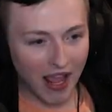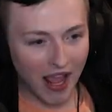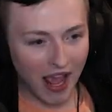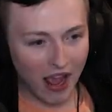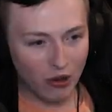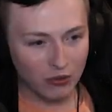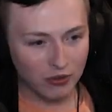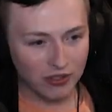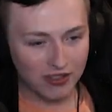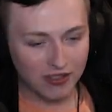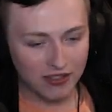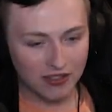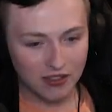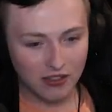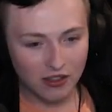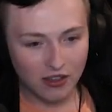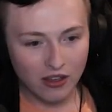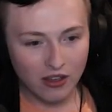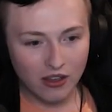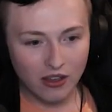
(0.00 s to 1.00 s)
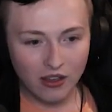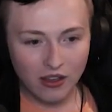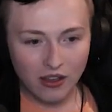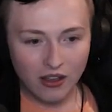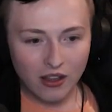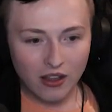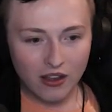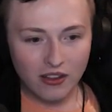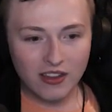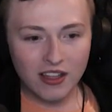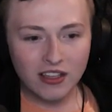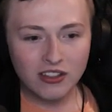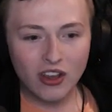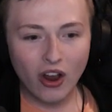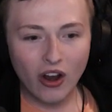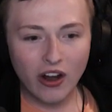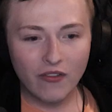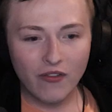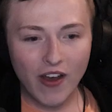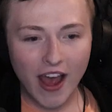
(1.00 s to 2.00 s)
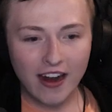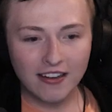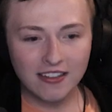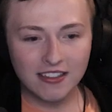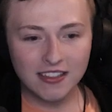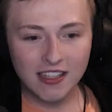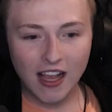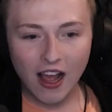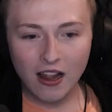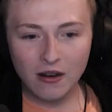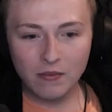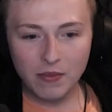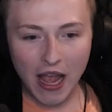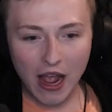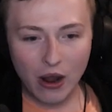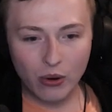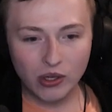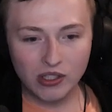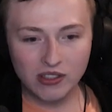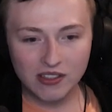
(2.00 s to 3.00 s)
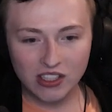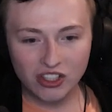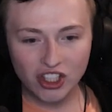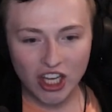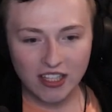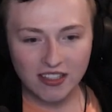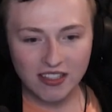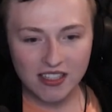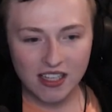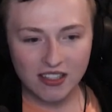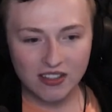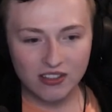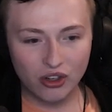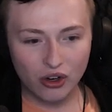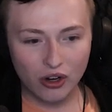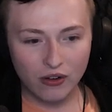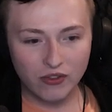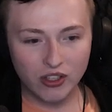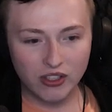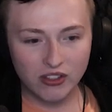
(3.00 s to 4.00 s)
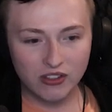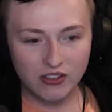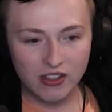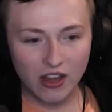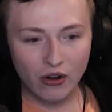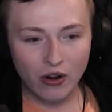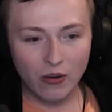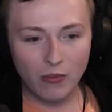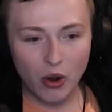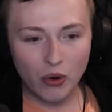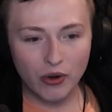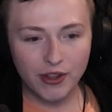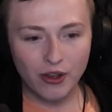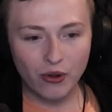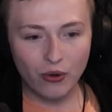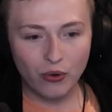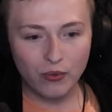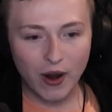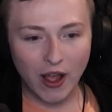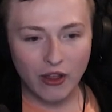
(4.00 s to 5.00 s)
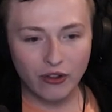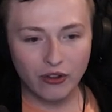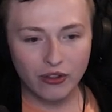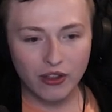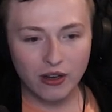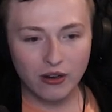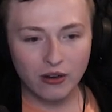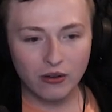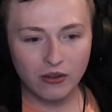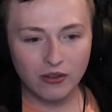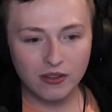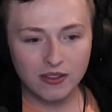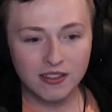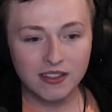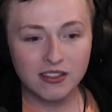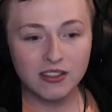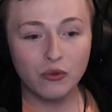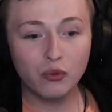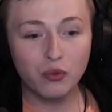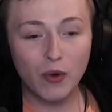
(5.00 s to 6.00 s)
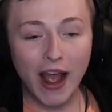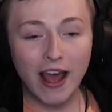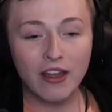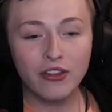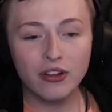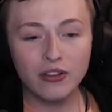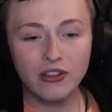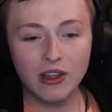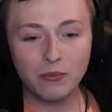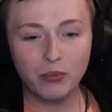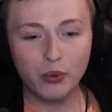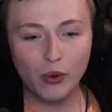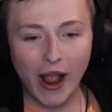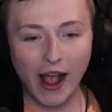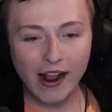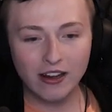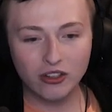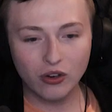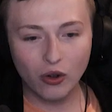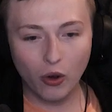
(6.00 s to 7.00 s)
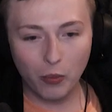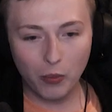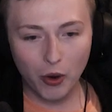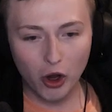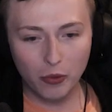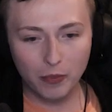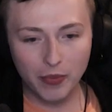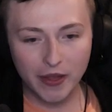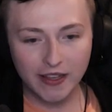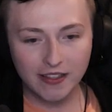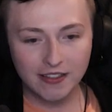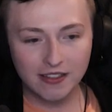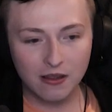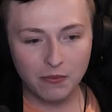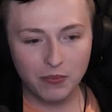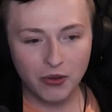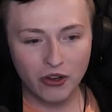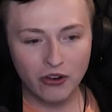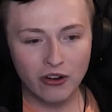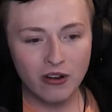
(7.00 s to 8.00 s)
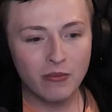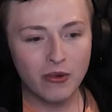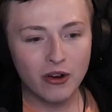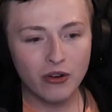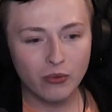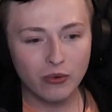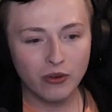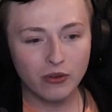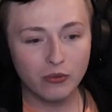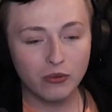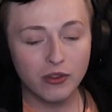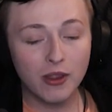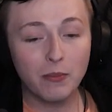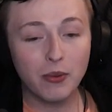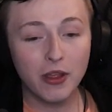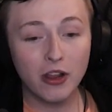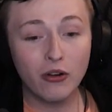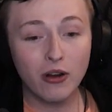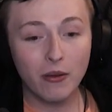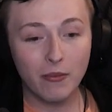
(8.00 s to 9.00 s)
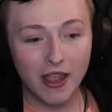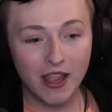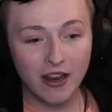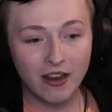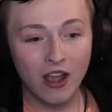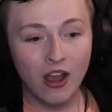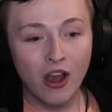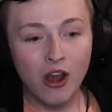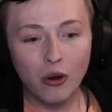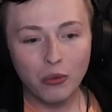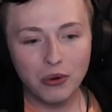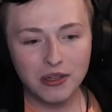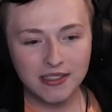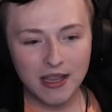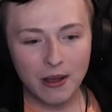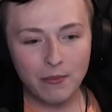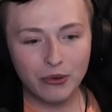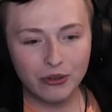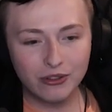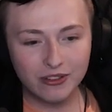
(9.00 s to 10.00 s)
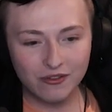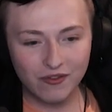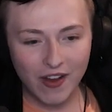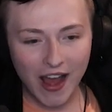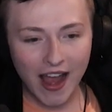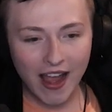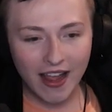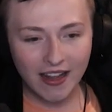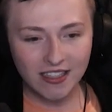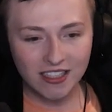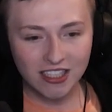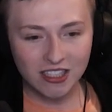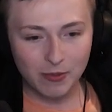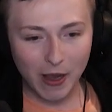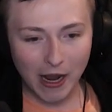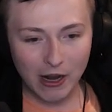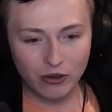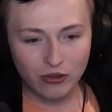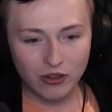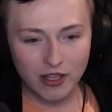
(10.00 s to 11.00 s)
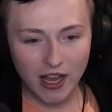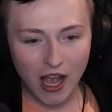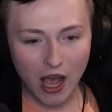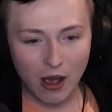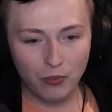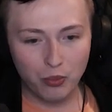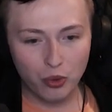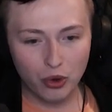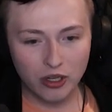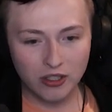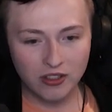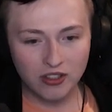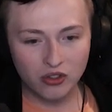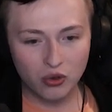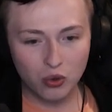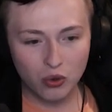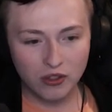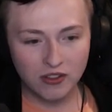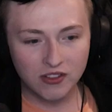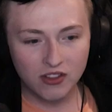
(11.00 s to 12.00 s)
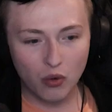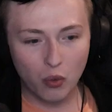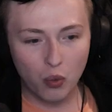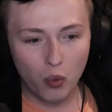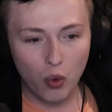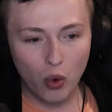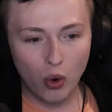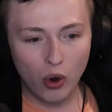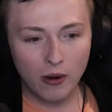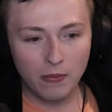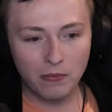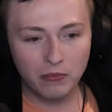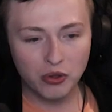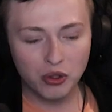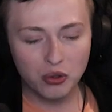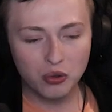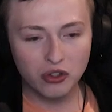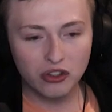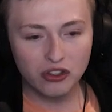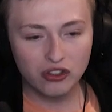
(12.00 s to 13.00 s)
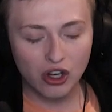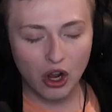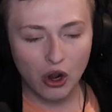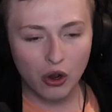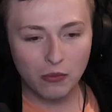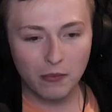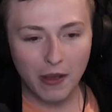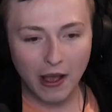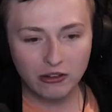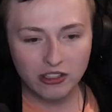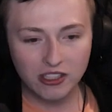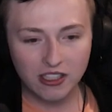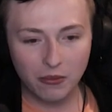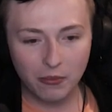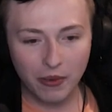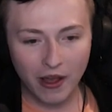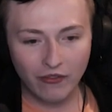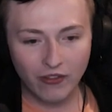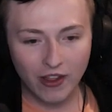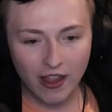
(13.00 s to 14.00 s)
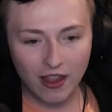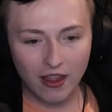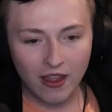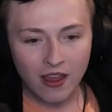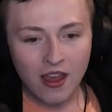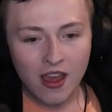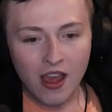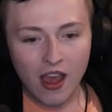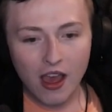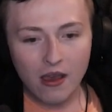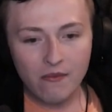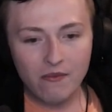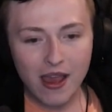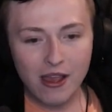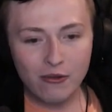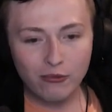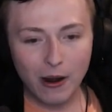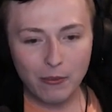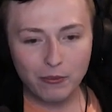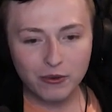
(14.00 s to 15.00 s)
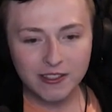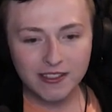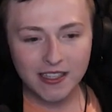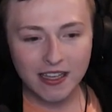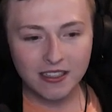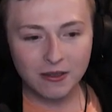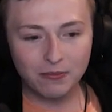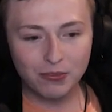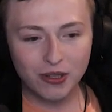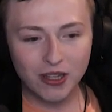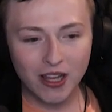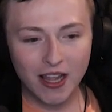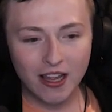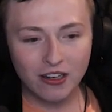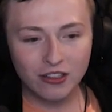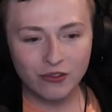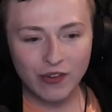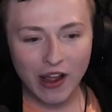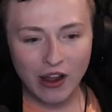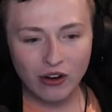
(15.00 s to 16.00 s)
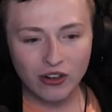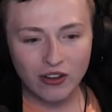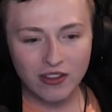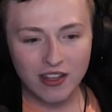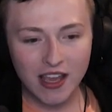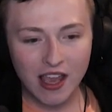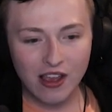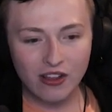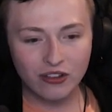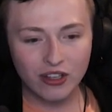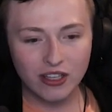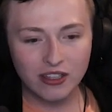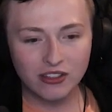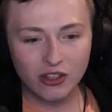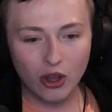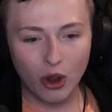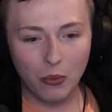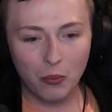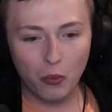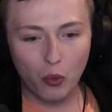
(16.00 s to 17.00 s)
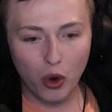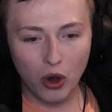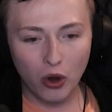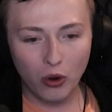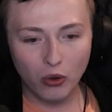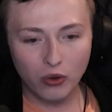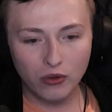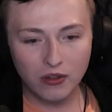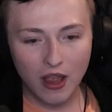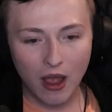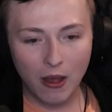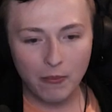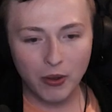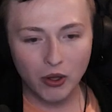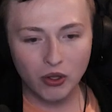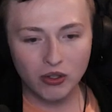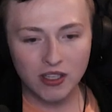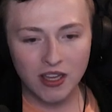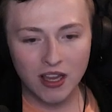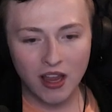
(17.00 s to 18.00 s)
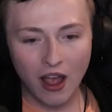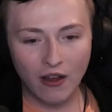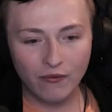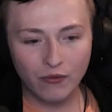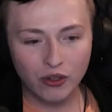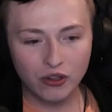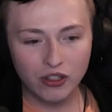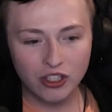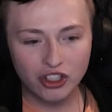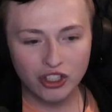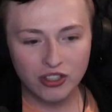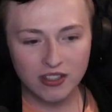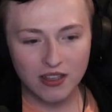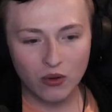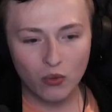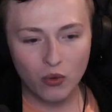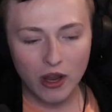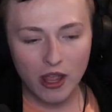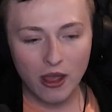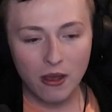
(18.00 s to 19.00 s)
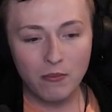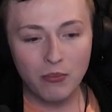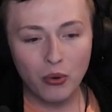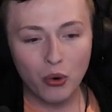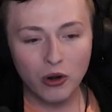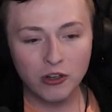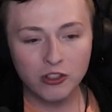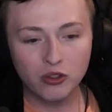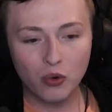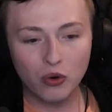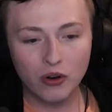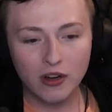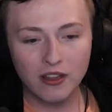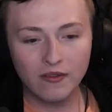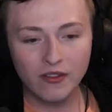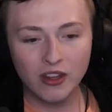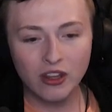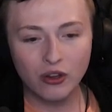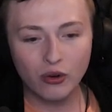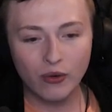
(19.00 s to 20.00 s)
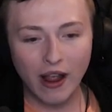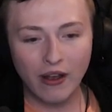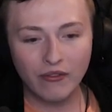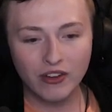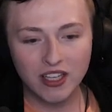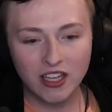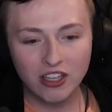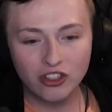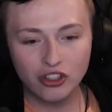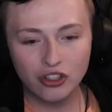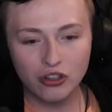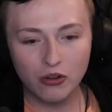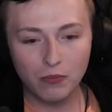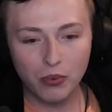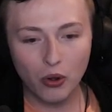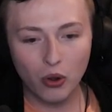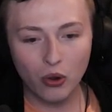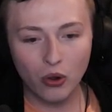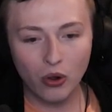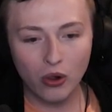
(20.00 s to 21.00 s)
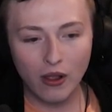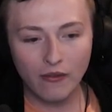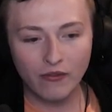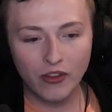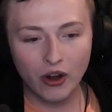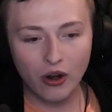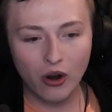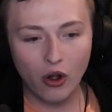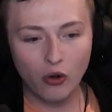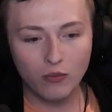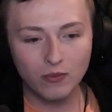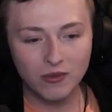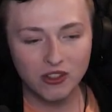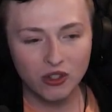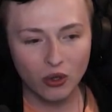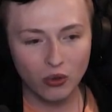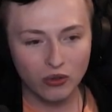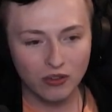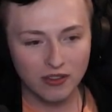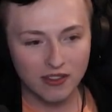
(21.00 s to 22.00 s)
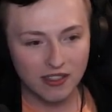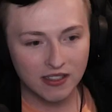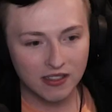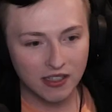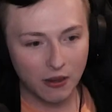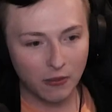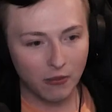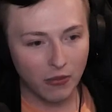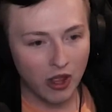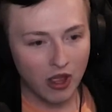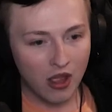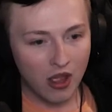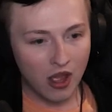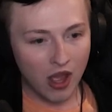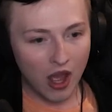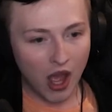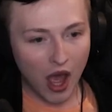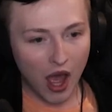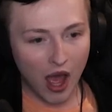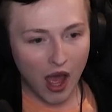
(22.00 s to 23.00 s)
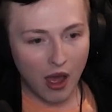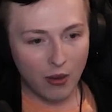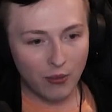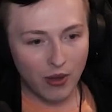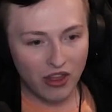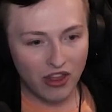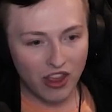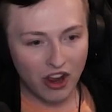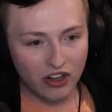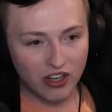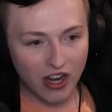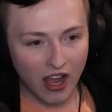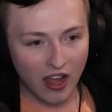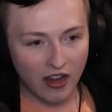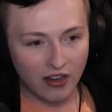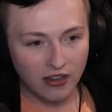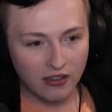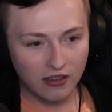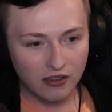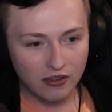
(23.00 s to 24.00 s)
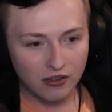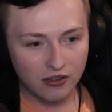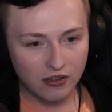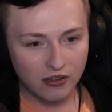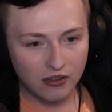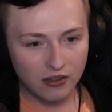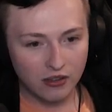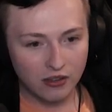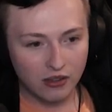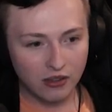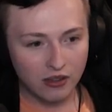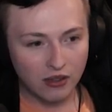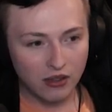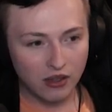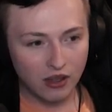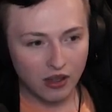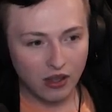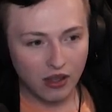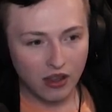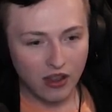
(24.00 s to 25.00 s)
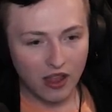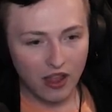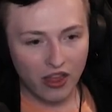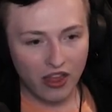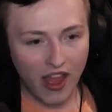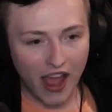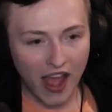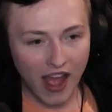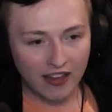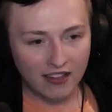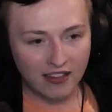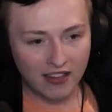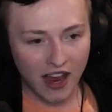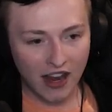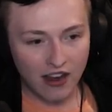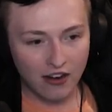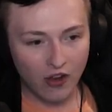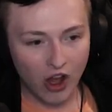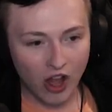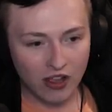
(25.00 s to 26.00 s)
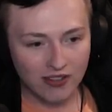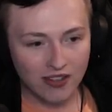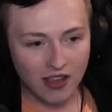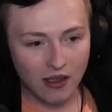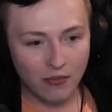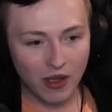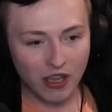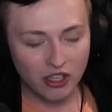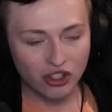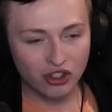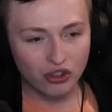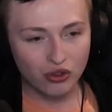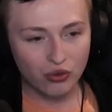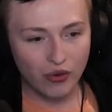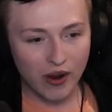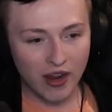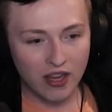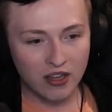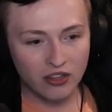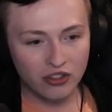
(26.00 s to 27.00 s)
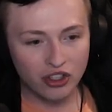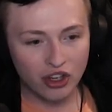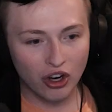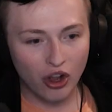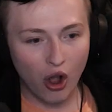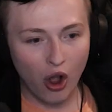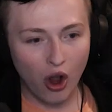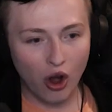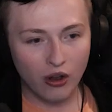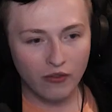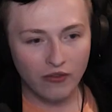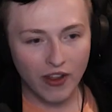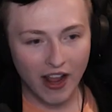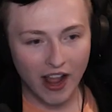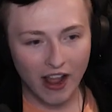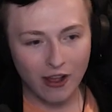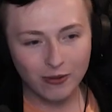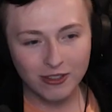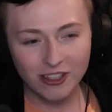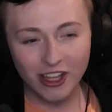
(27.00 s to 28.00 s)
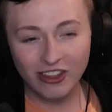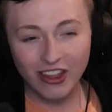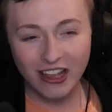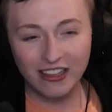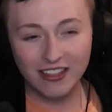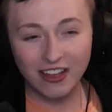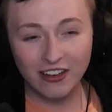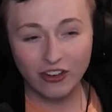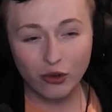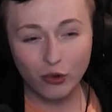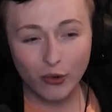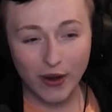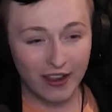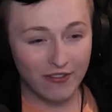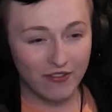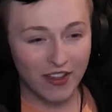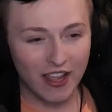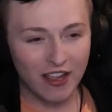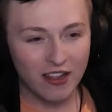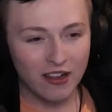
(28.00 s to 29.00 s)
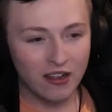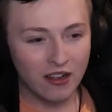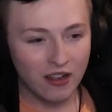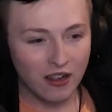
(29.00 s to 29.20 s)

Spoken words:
house? This artifact is unpowered, suggesting it served a ceremonial rather than practical purpose. The pyramid resembles vines spiraling upwards towards the warm blue stone mounted above it. It may represent a plant found on the aliens' home world, a building of religious import, or even the gravitational pull of their home solar system. They're done. That's kind of awesome. A strange carving. I almost thought that said craving.